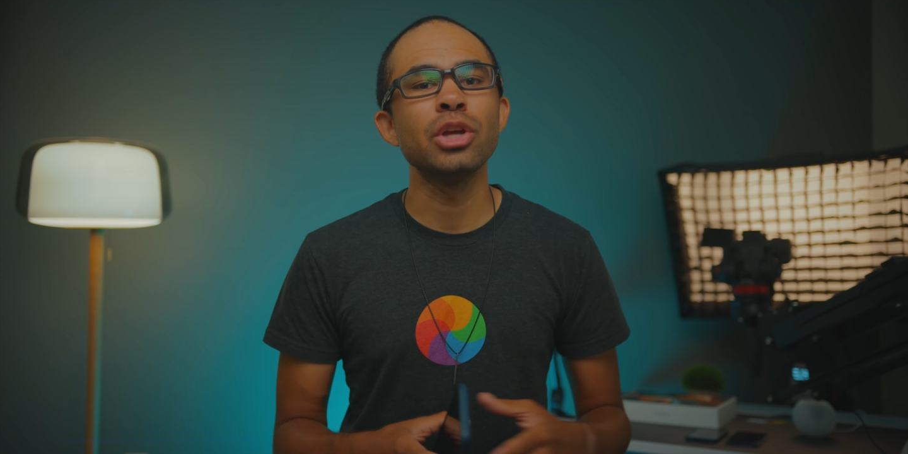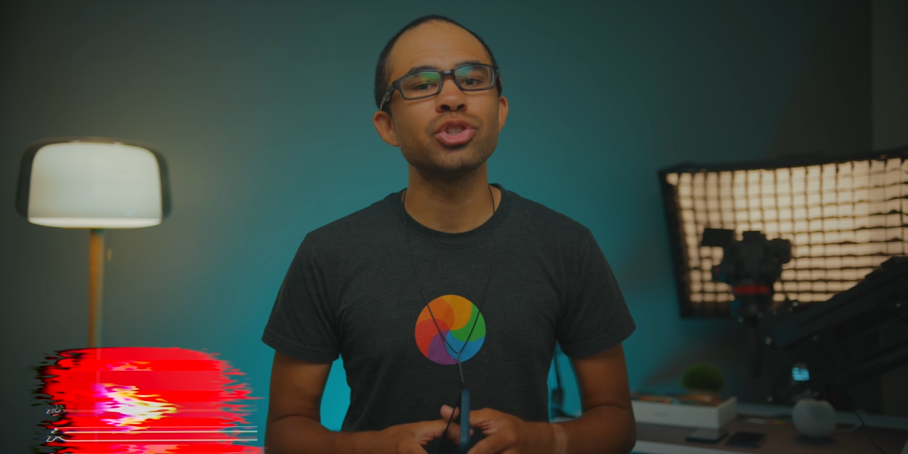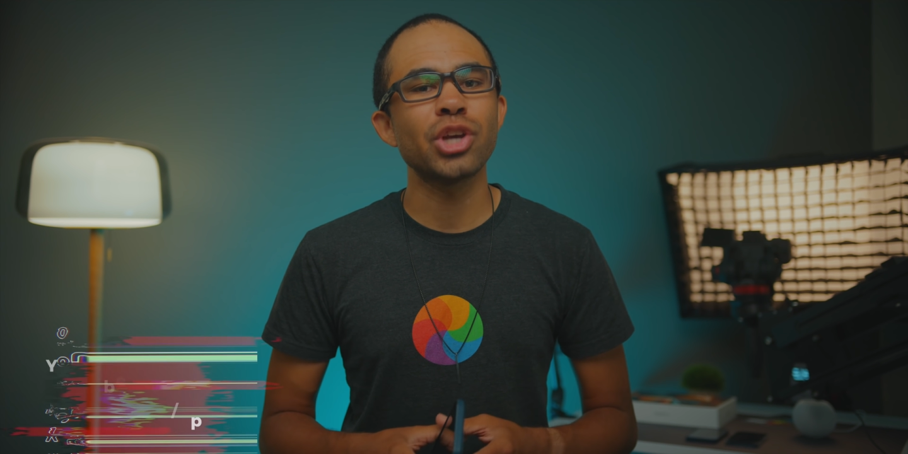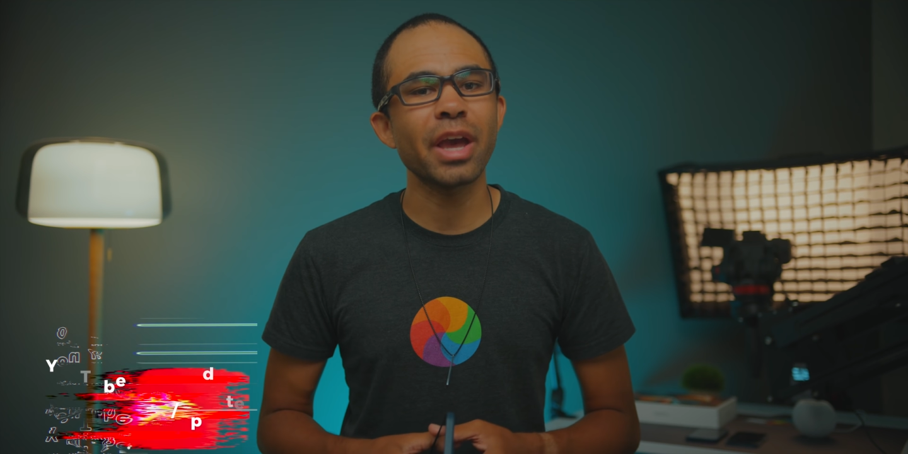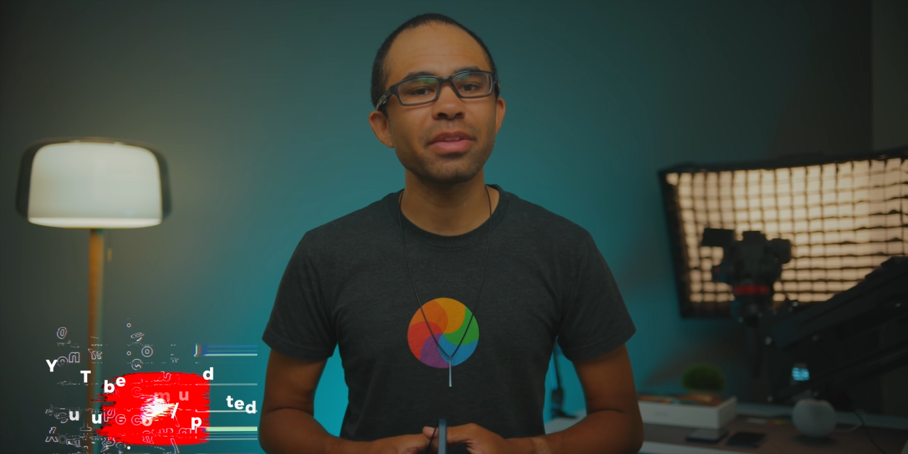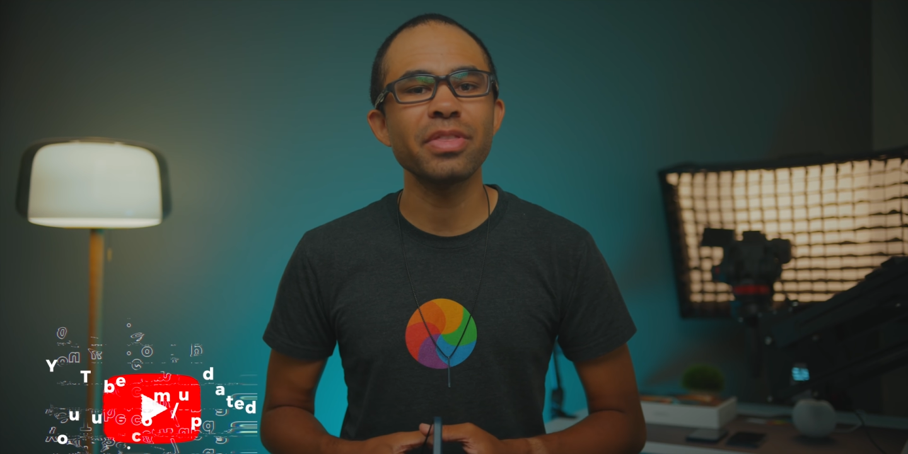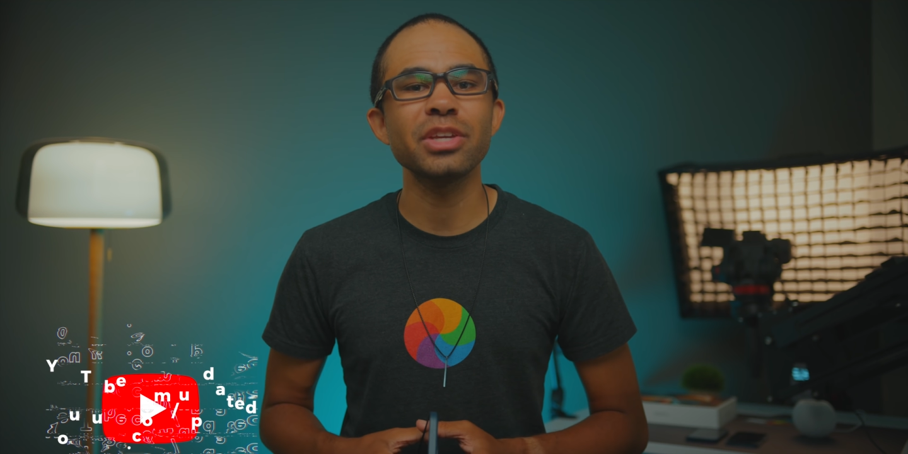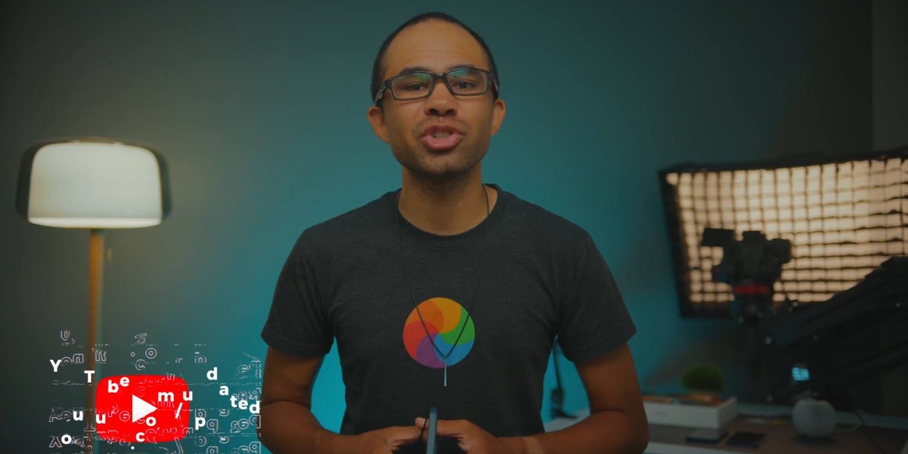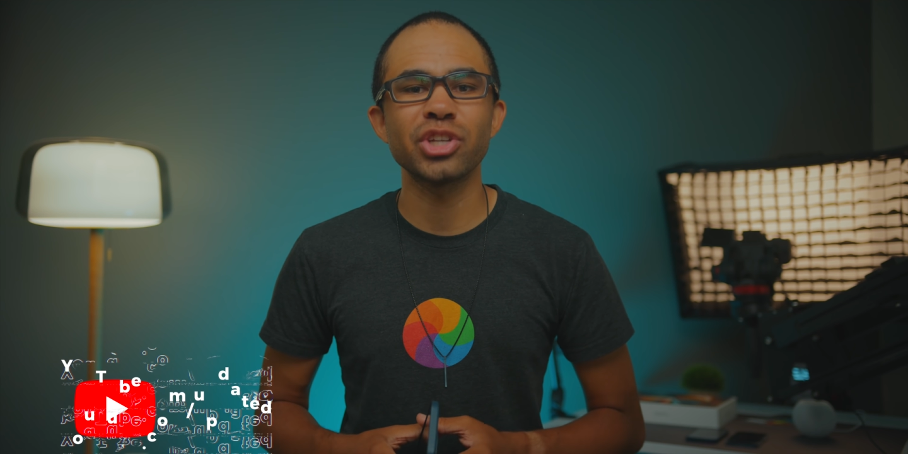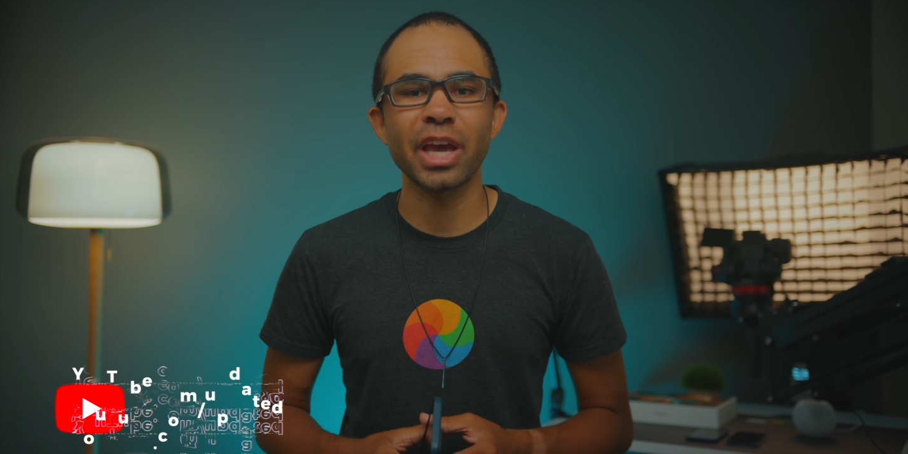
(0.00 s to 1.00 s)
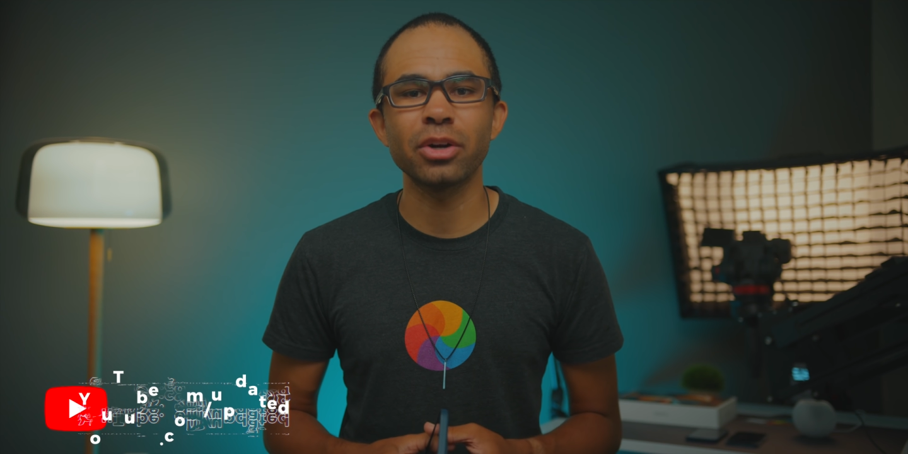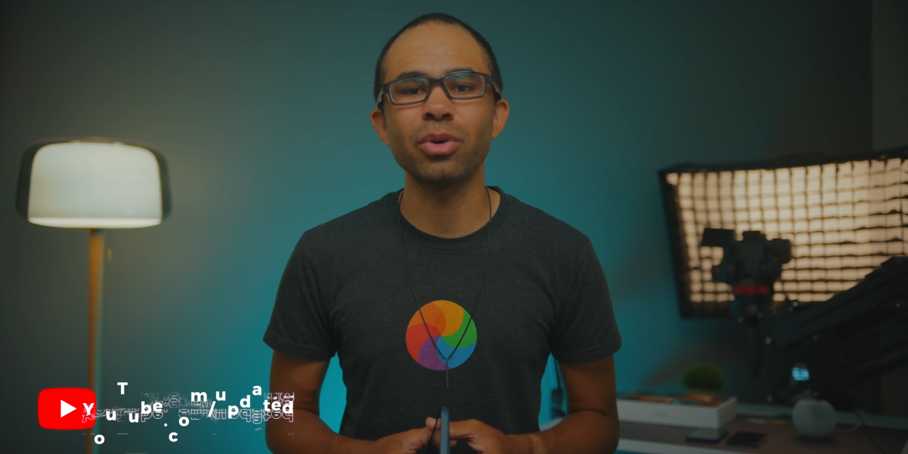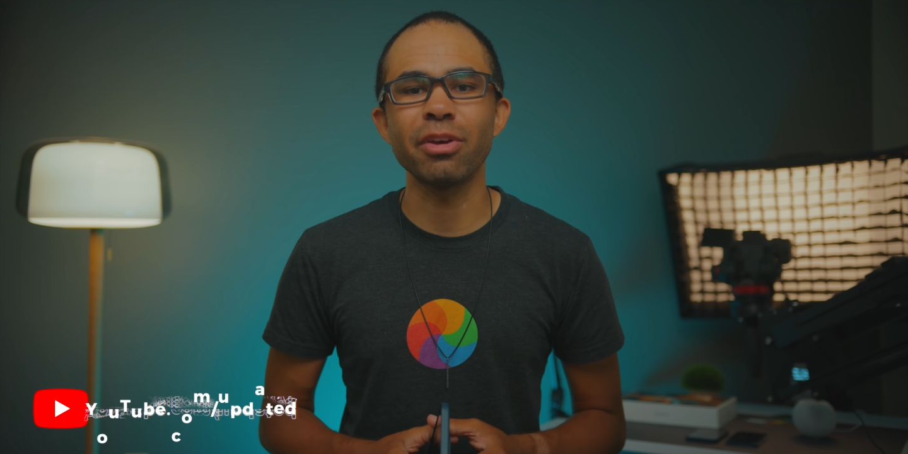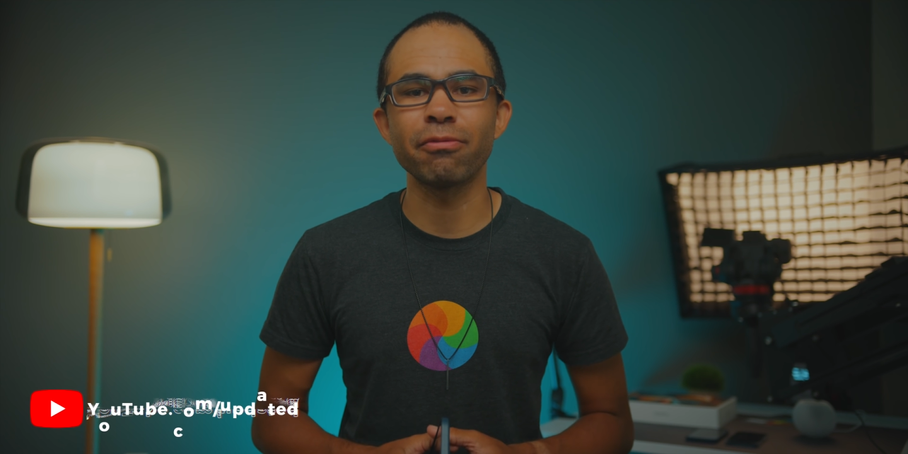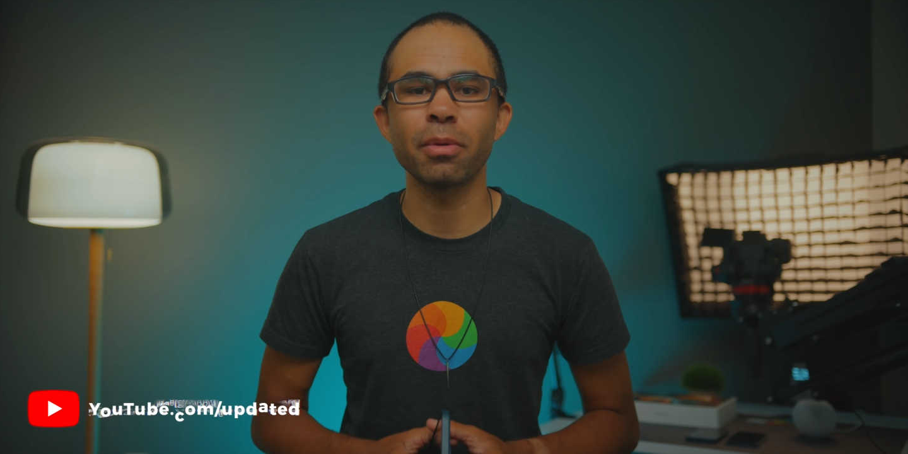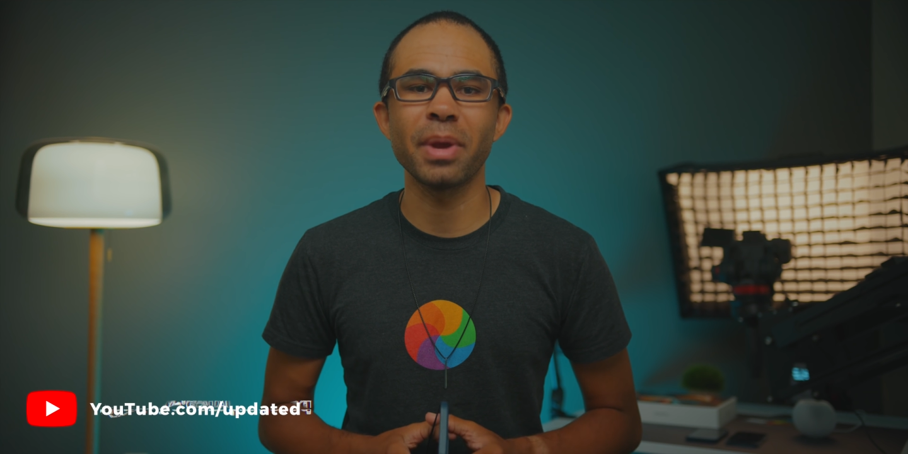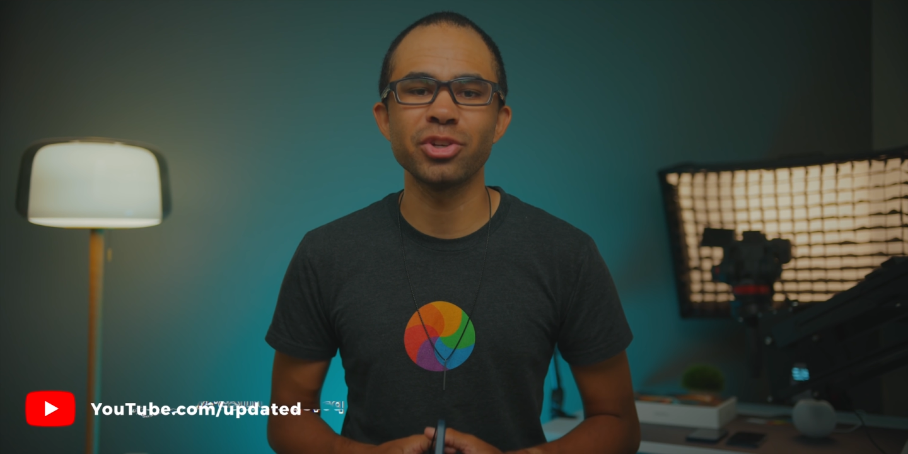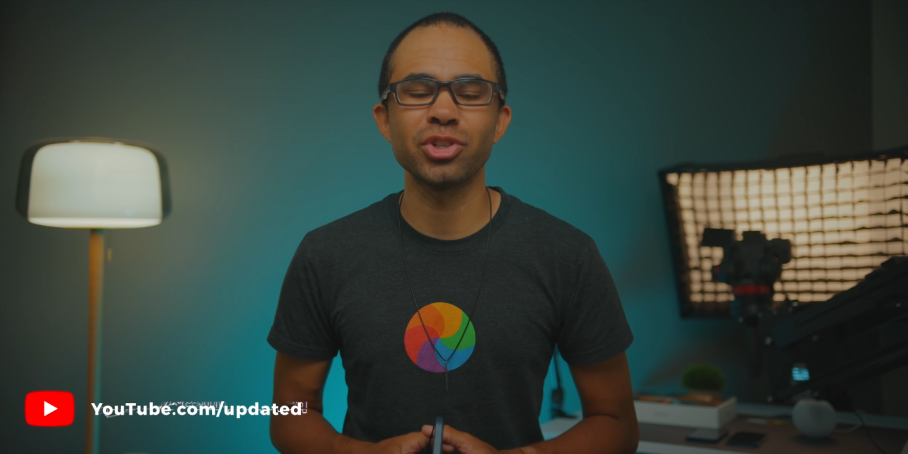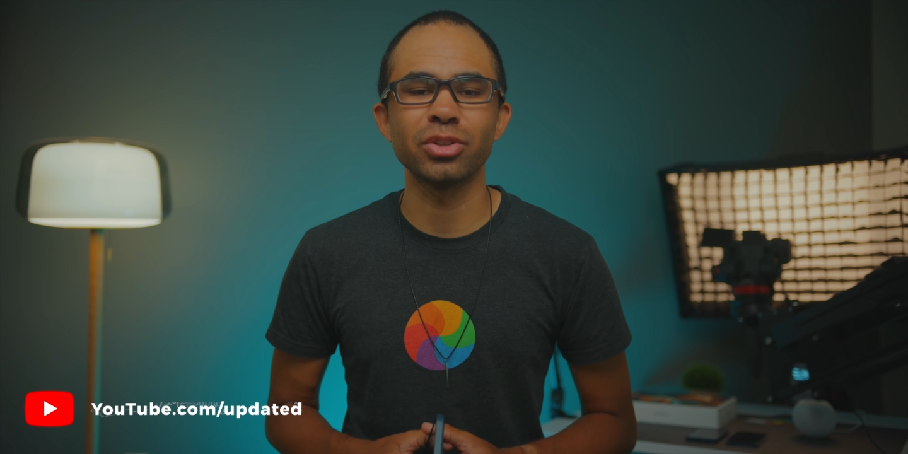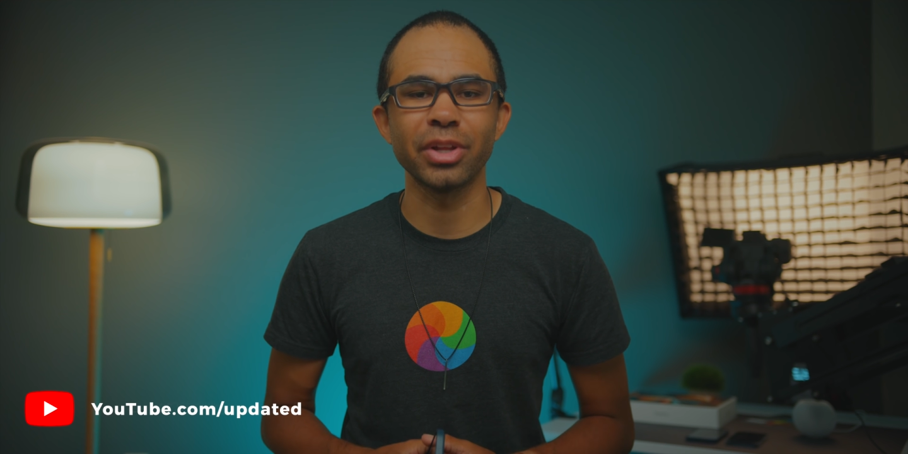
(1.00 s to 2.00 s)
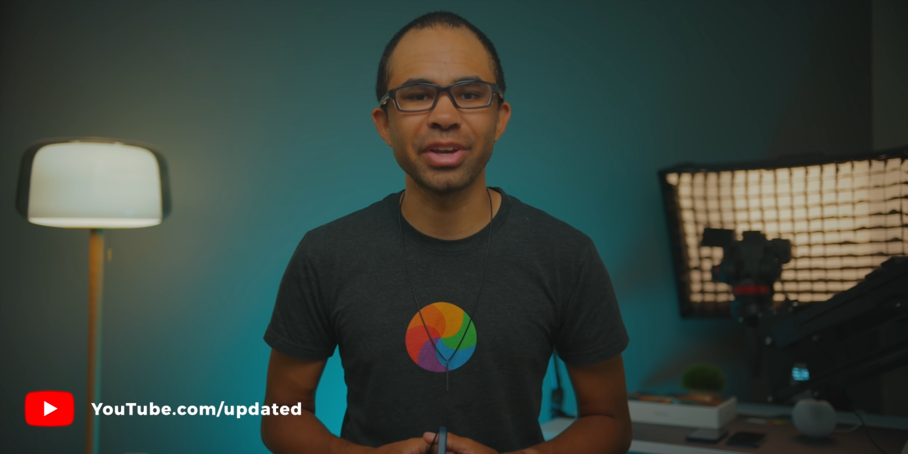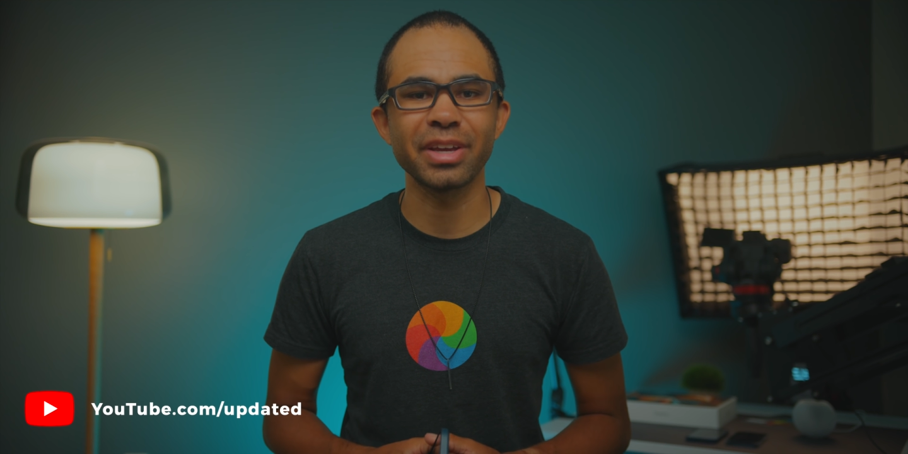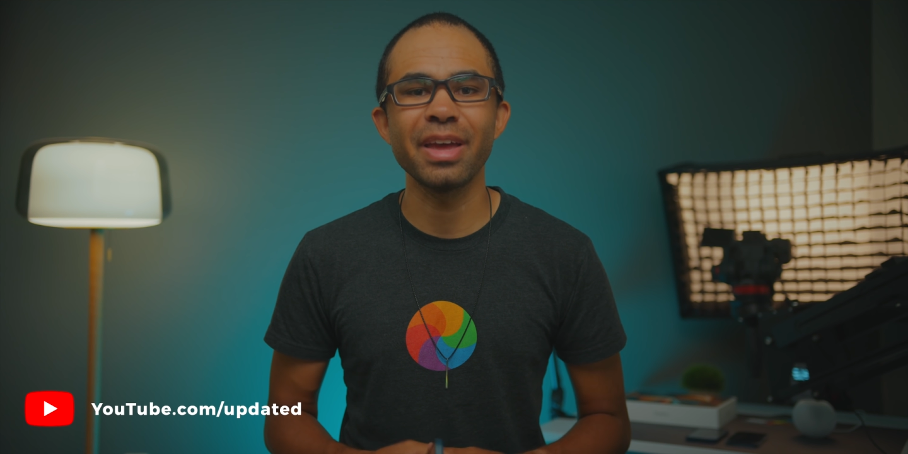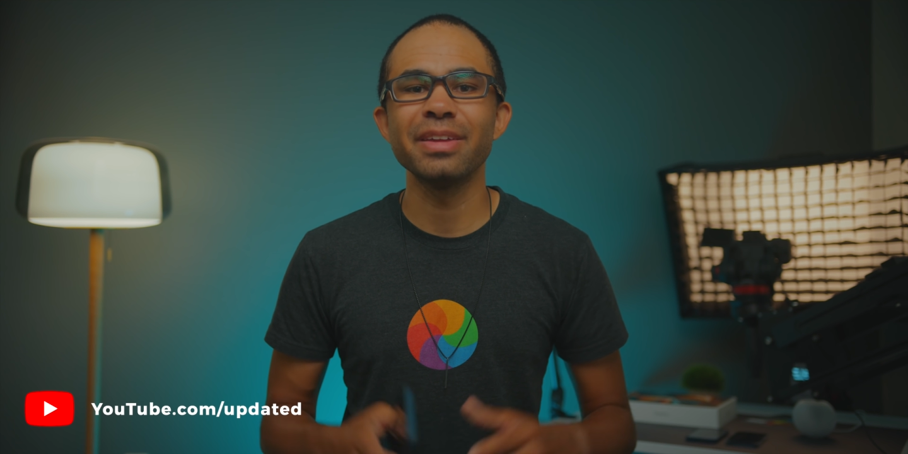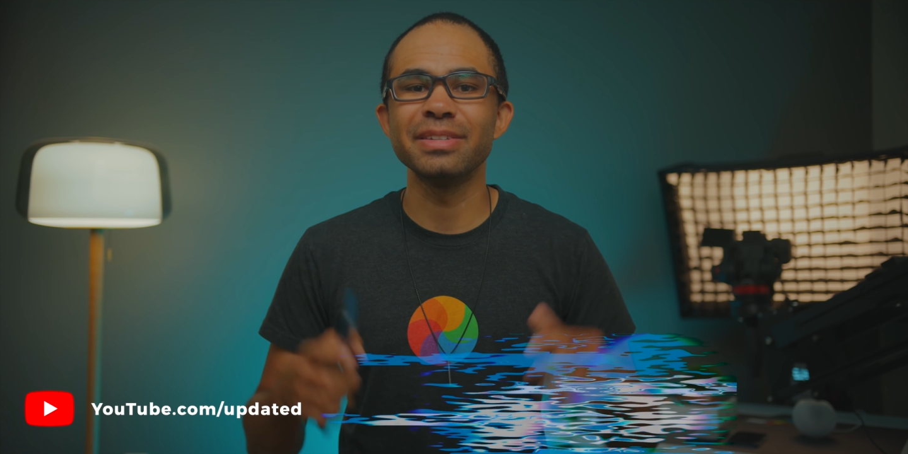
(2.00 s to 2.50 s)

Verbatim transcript: check the channel information link